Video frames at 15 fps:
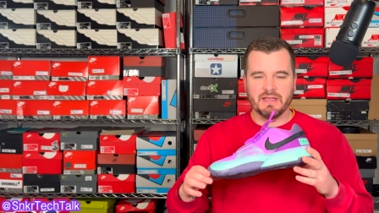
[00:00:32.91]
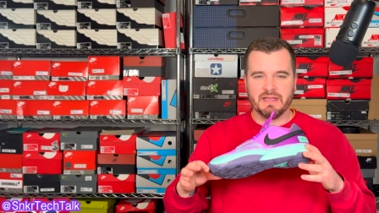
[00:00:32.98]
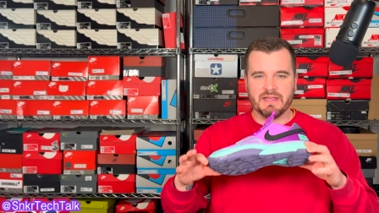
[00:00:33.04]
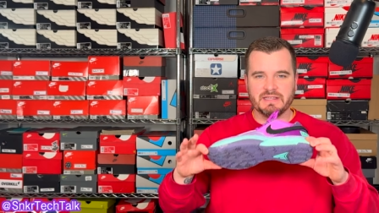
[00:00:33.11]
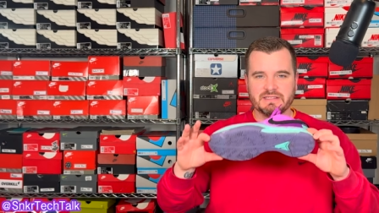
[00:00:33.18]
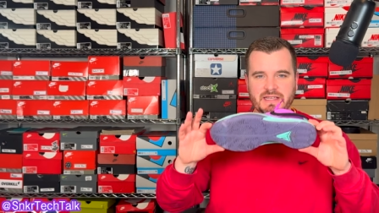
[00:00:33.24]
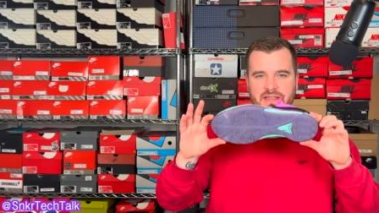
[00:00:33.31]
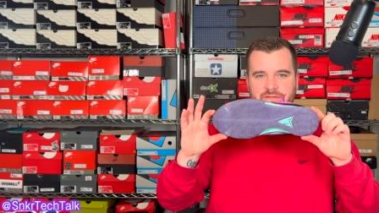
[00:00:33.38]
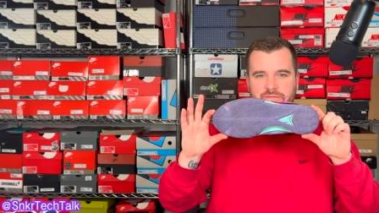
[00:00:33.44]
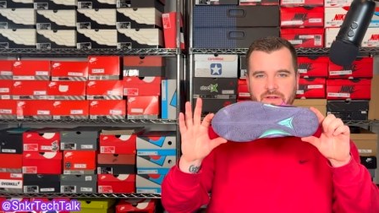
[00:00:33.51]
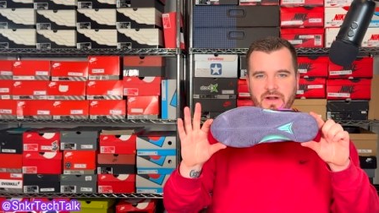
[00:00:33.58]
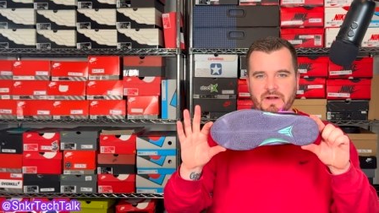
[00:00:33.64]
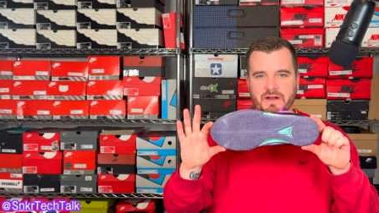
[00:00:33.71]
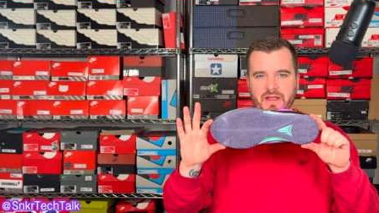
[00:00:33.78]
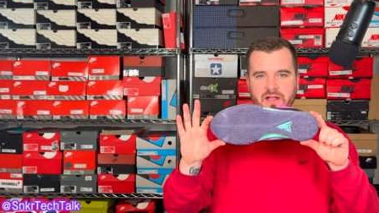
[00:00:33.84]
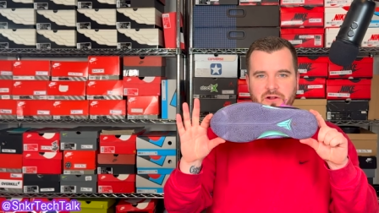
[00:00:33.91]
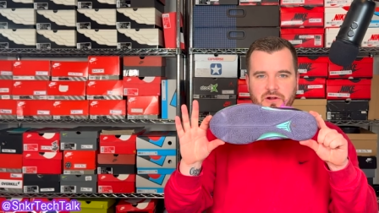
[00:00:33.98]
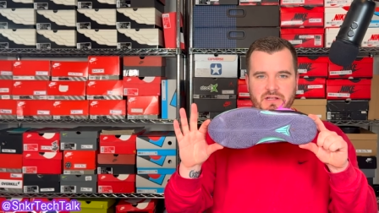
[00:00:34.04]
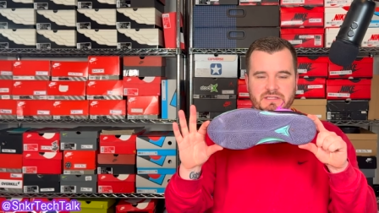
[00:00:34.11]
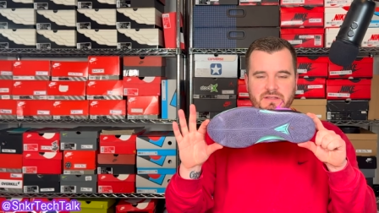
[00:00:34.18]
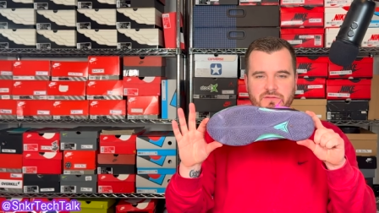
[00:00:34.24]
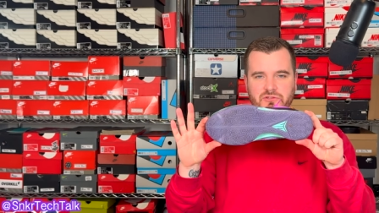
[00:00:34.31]
is a very
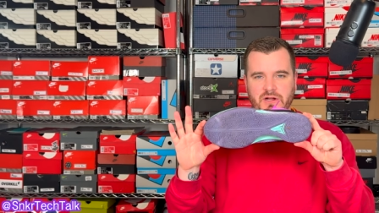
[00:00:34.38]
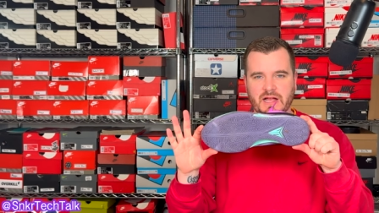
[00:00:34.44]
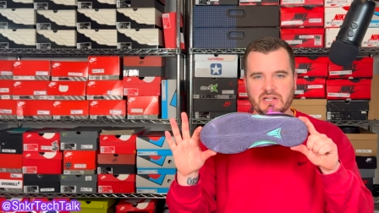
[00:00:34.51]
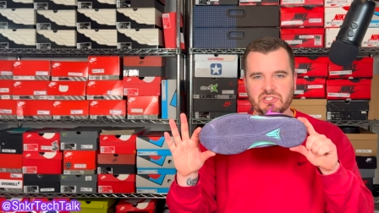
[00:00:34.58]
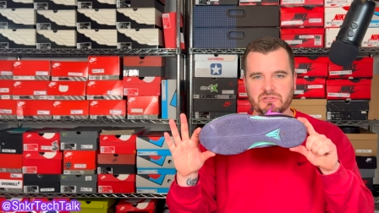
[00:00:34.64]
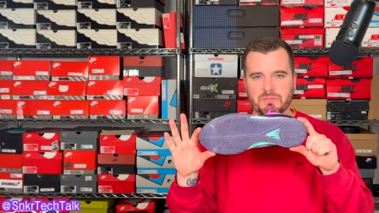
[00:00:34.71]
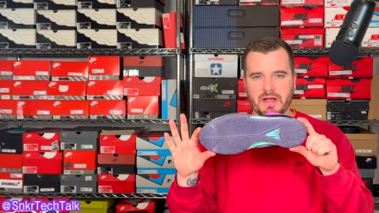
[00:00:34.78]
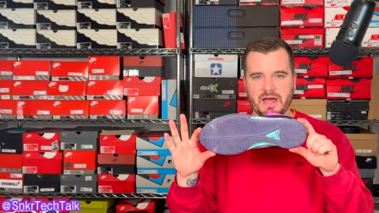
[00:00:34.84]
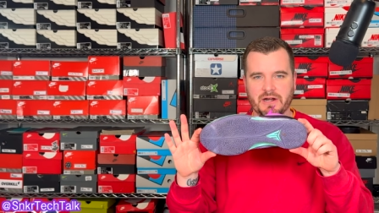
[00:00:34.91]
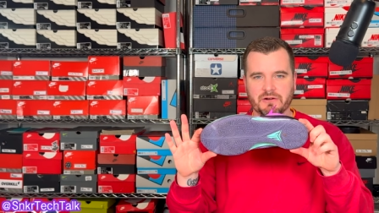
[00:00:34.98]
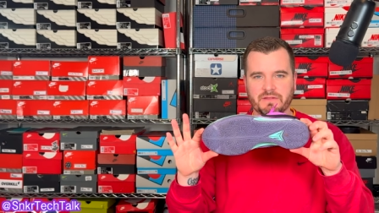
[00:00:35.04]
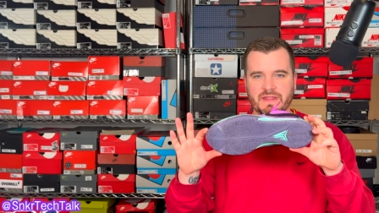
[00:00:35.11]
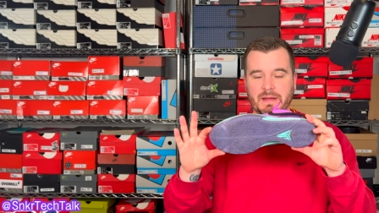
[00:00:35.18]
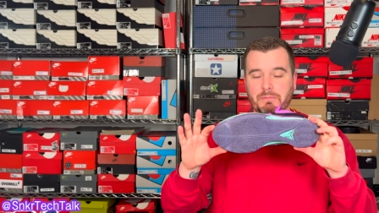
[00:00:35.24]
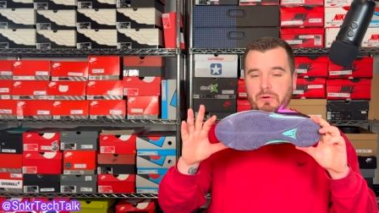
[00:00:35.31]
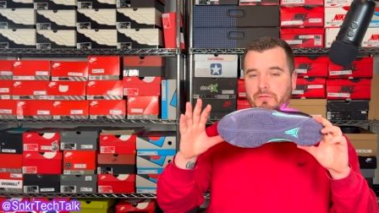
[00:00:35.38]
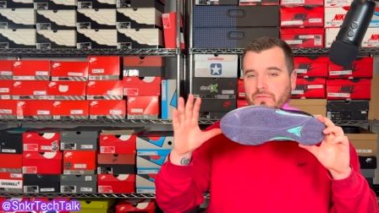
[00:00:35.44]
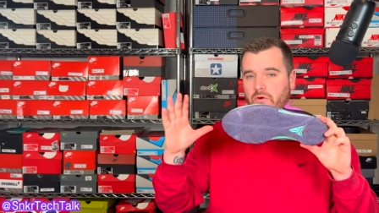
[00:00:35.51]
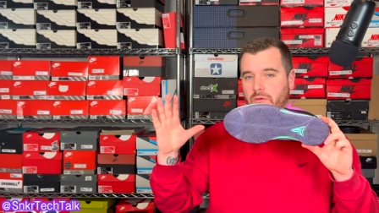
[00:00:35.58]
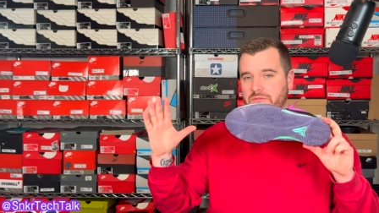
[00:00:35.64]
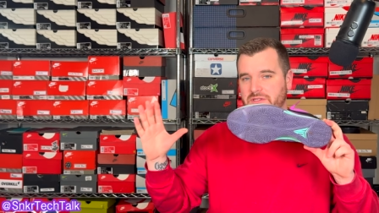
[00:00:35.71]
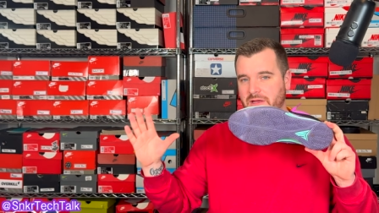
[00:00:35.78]
aggressive traction pattern that
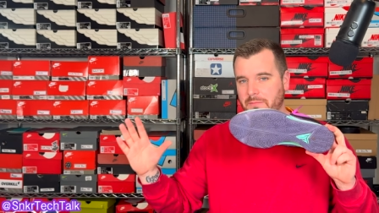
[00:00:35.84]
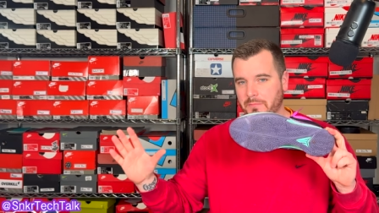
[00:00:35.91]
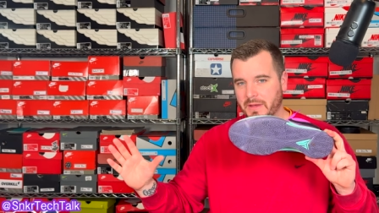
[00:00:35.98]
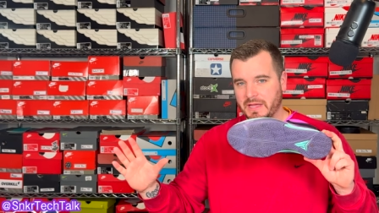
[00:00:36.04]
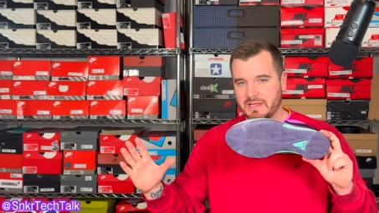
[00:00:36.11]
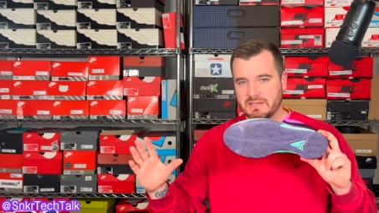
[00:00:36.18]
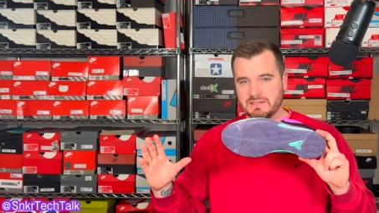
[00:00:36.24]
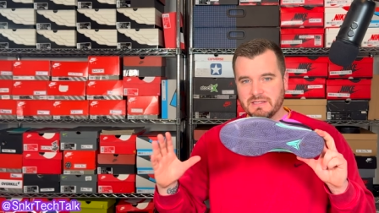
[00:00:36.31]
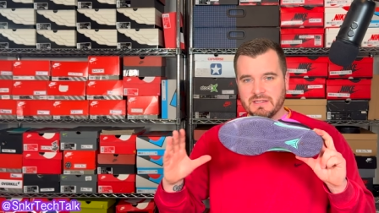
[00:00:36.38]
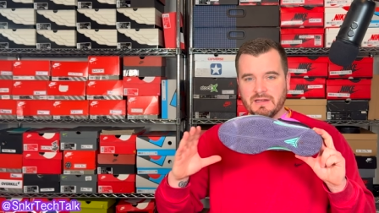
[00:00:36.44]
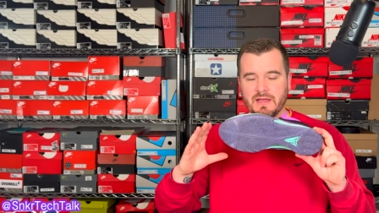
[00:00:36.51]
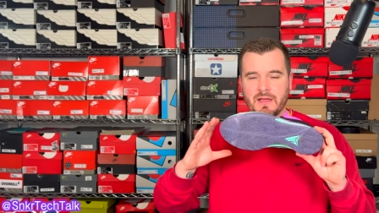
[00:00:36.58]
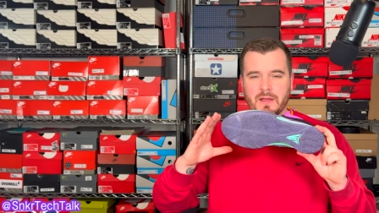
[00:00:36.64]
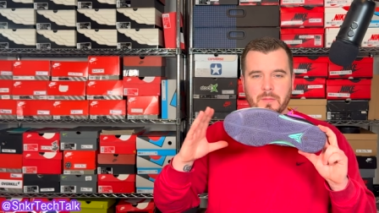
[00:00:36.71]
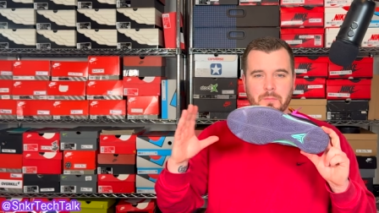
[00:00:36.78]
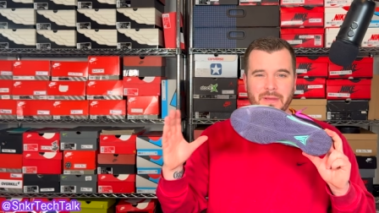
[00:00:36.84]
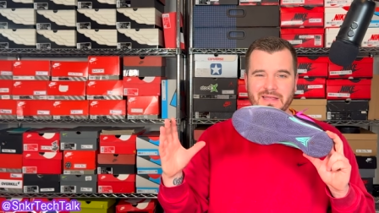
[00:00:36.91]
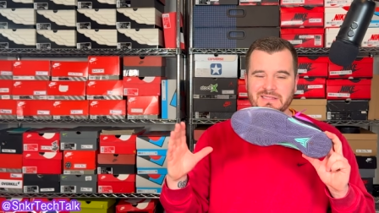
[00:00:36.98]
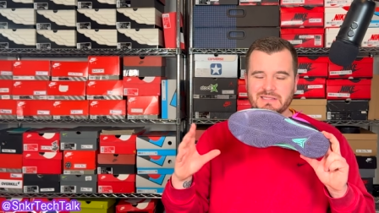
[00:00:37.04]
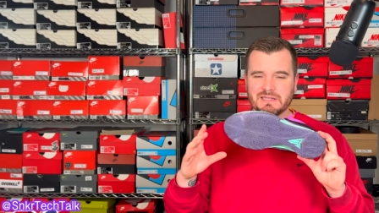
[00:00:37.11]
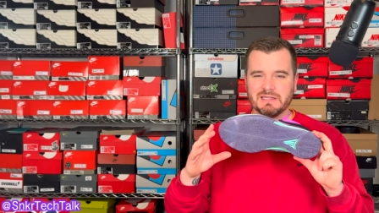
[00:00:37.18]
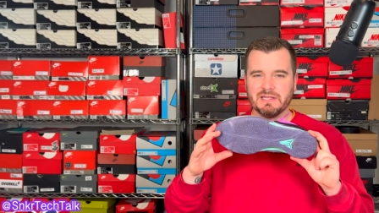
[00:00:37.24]
performs amazing
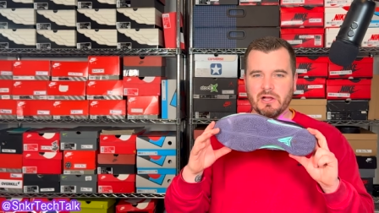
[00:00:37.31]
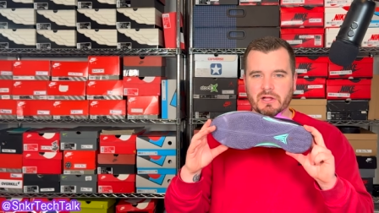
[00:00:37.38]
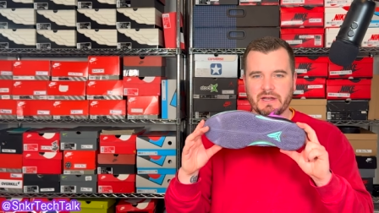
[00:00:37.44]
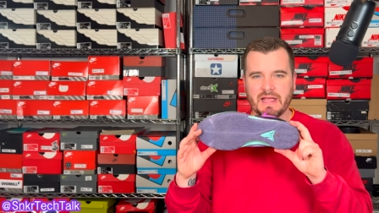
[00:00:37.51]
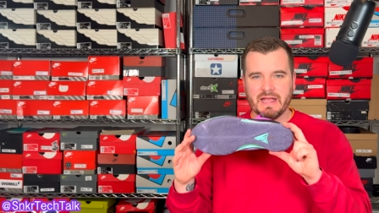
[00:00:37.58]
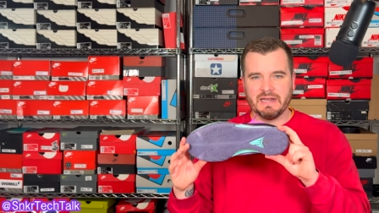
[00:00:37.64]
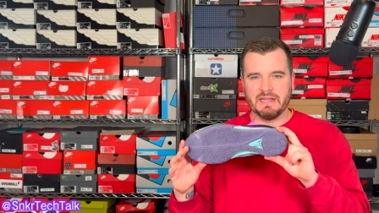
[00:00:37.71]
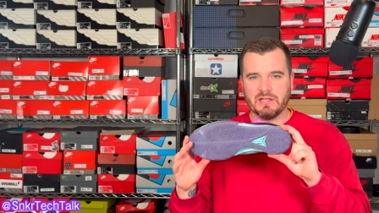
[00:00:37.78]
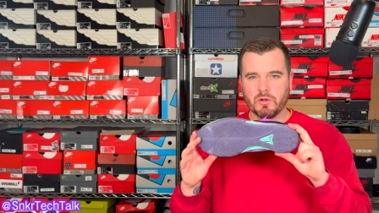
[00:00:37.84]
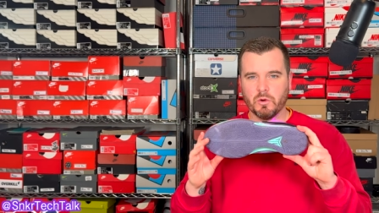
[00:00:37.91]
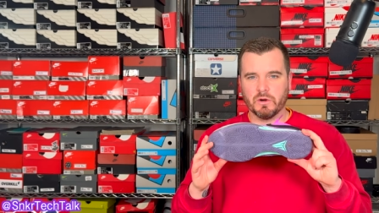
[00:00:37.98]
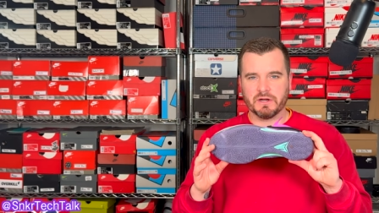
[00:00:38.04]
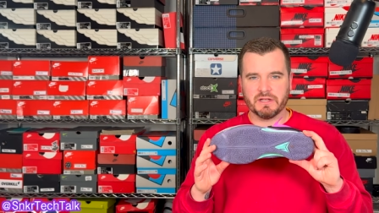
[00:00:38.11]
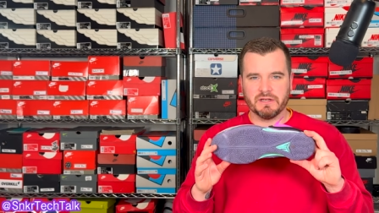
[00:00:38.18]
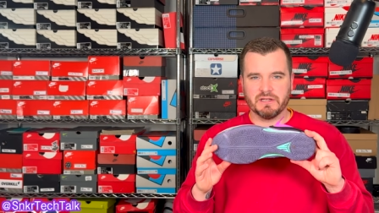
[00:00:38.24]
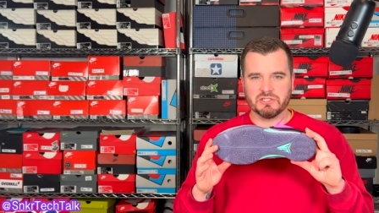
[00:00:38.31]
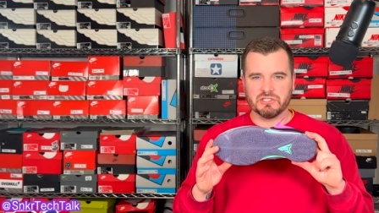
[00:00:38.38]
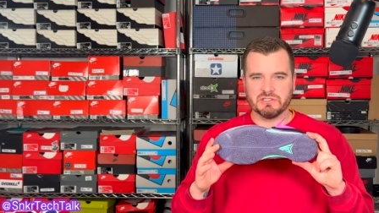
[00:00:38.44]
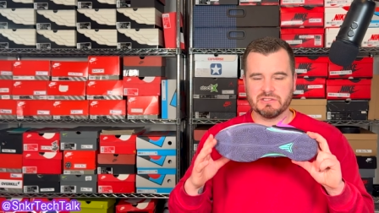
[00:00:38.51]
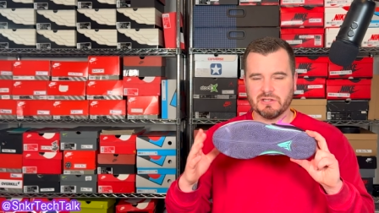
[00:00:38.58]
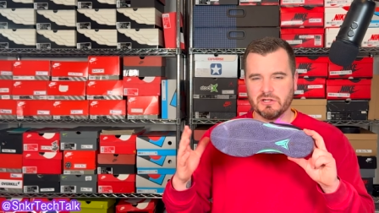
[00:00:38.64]
basically on any core conditions.